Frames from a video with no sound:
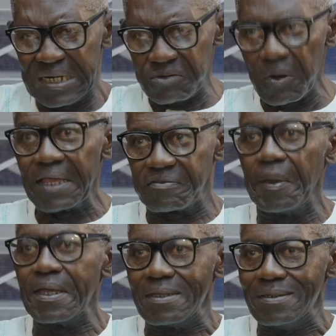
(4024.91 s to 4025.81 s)
That's why I
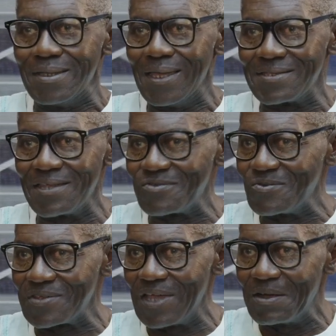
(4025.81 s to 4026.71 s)
expect the DSS to
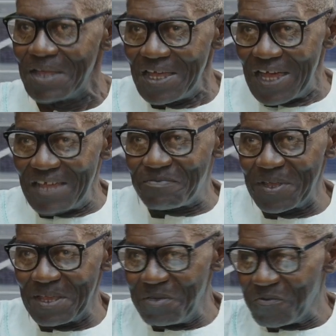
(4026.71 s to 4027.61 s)
say, I
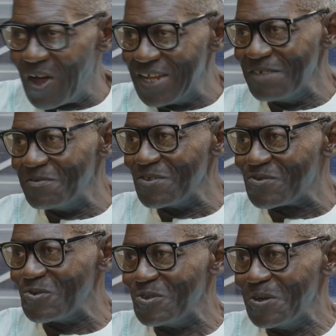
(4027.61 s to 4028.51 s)
expect them before I leave this
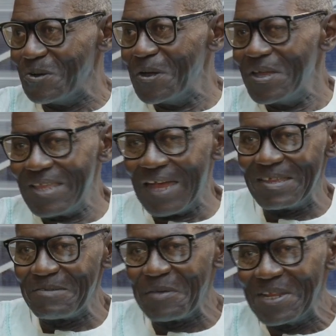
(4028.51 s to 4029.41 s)
studio, I
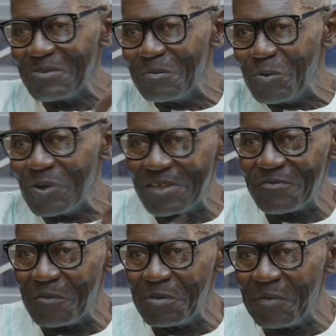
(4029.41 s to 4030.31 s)
expect them to be waiting
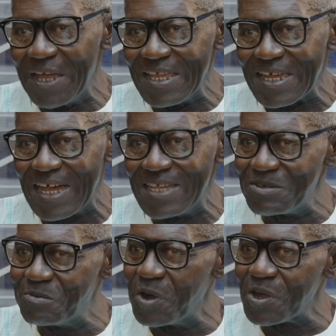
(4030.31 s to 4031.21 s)
for me by the car. They
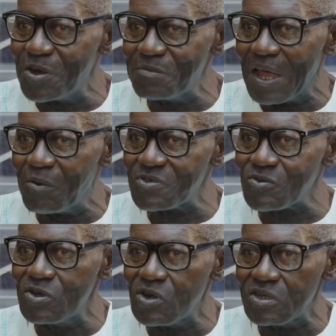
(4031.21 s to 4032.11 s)
will boy, come now, what's
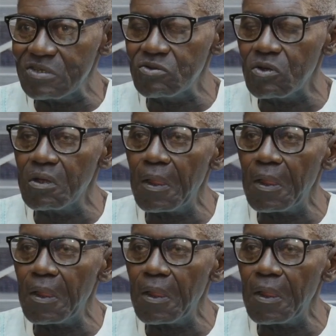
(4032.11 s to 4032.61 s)
going on, you know.